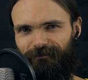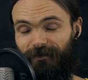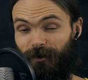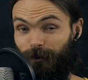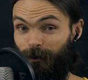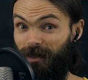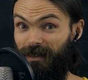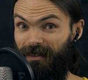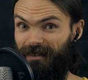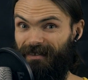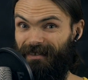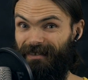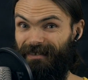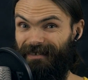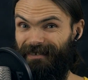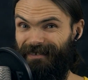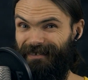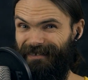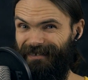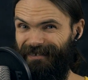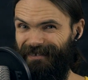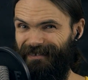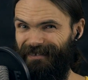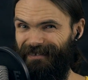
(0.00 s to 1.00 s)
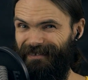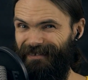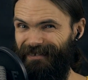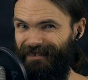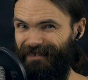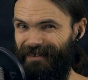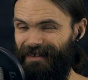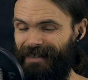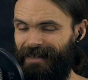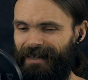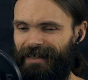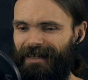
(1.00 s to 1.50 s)
What?
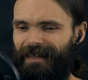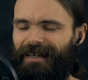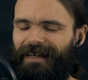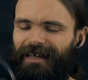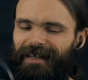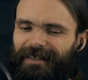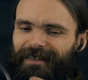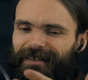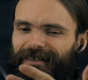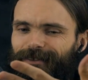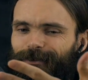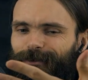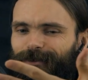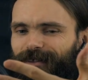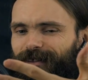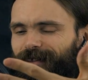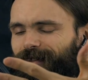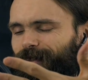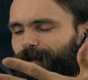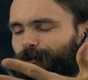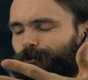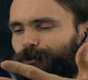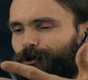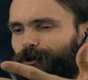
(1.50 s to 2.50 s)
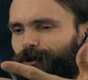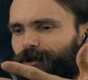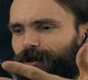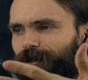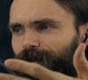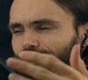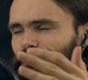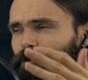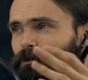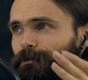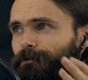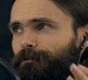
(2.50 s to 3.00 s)
I had a
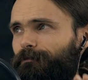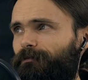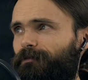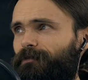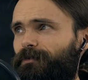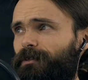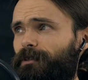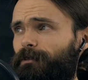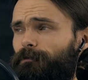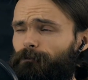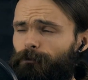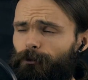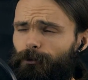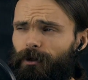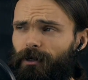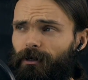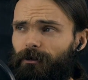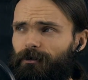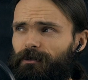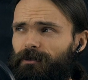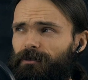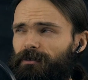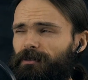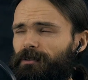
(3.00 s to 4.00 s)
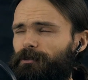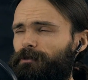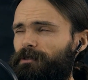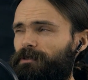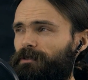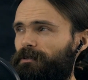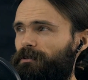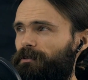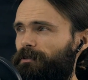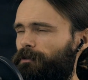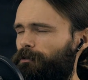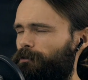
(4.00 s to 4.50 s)
textbook. If you are
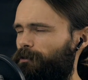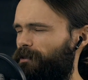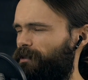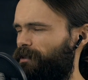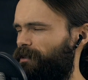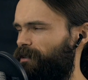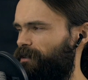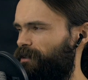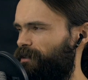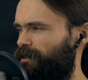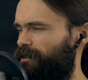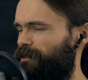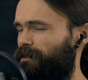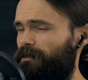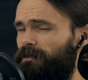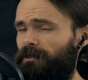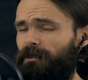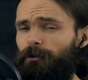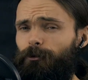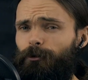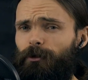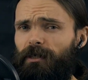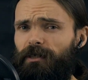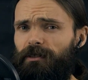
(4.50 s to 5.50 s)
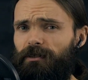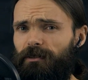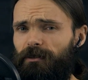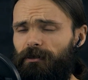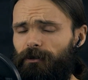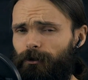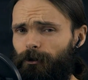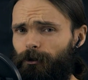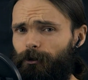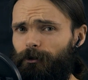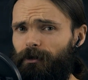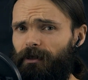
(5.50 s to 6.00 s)
interested, it was
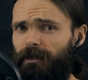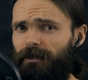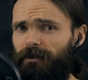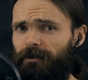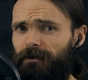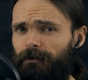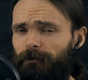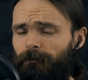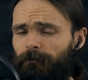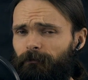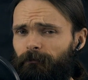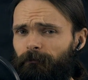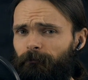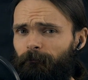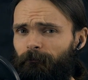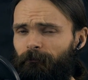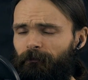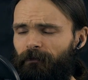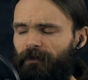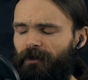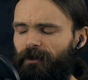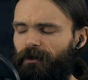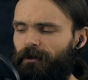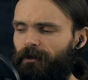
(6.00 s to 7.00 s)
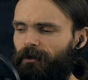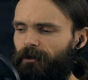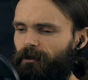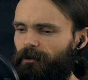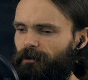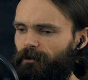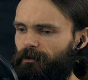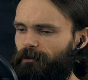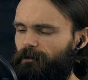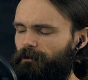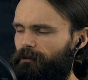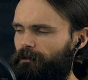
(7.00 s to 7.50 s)
Integrated Korean.
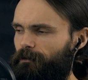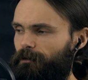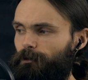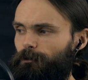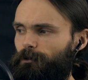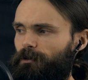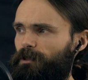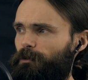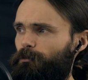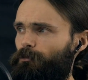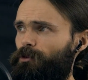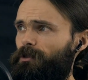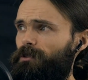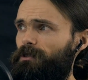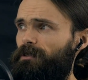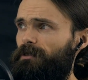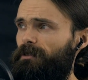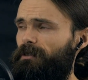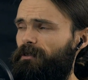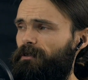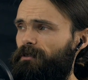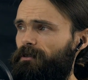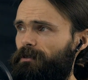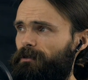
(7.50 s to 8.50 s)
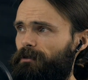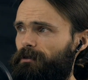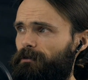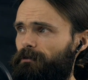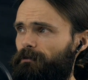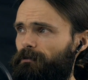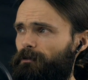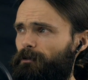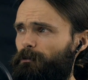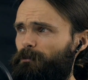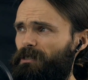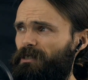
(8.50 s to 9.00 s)
And it was pretty nice,
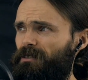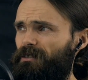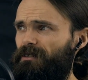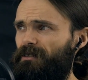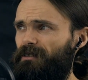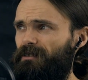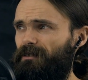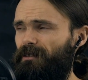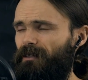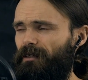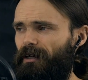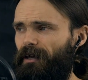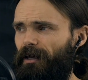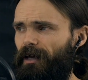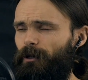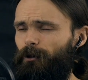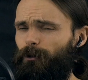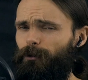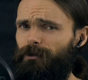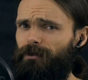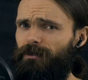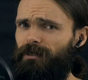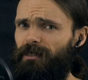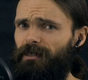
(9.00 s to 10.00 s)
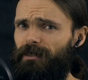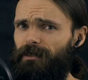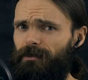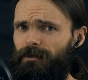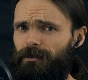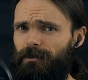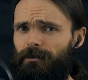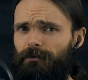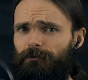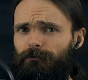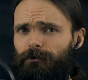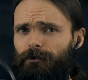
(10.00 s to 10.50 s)
a bit
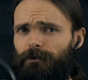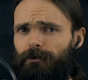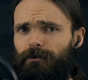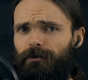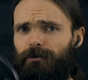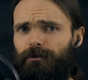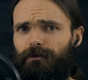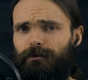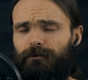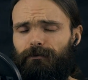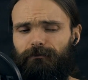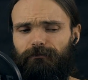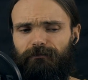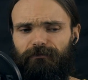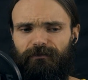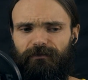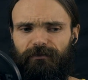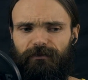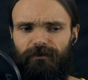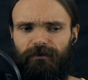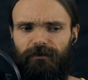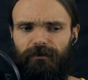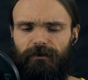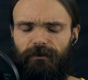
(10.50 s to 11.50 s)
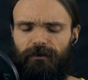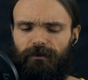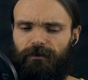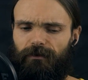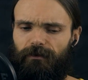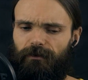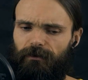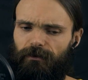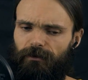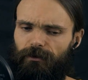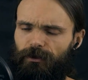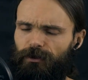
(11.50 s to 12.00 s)
outdated for
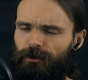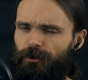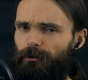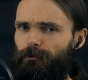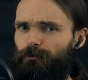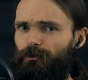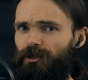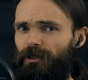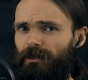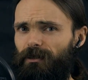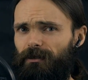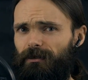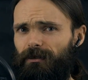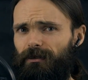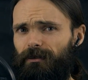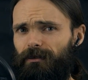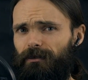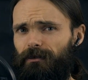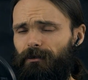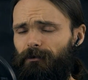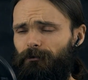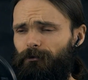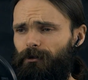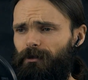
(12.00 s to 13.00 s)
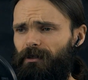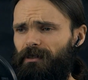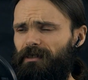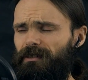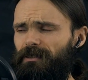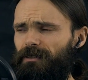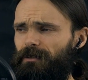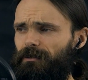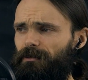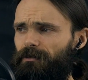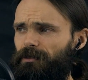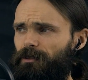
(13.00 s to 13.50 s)
the subject of the
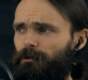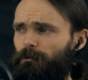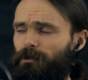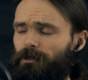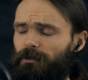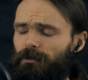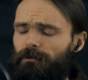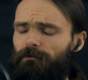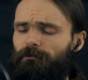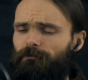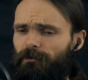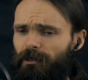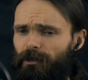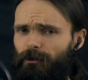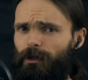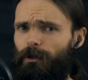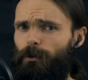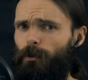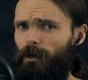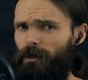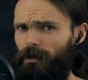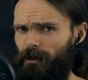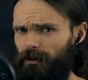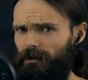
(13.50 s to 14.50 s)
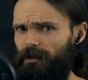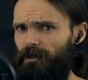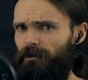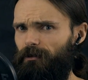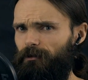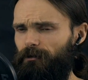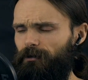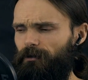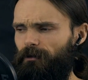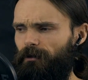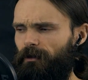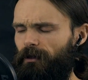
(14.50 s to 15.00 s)
lessons, but very well
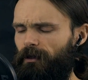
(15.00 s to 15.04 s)
done.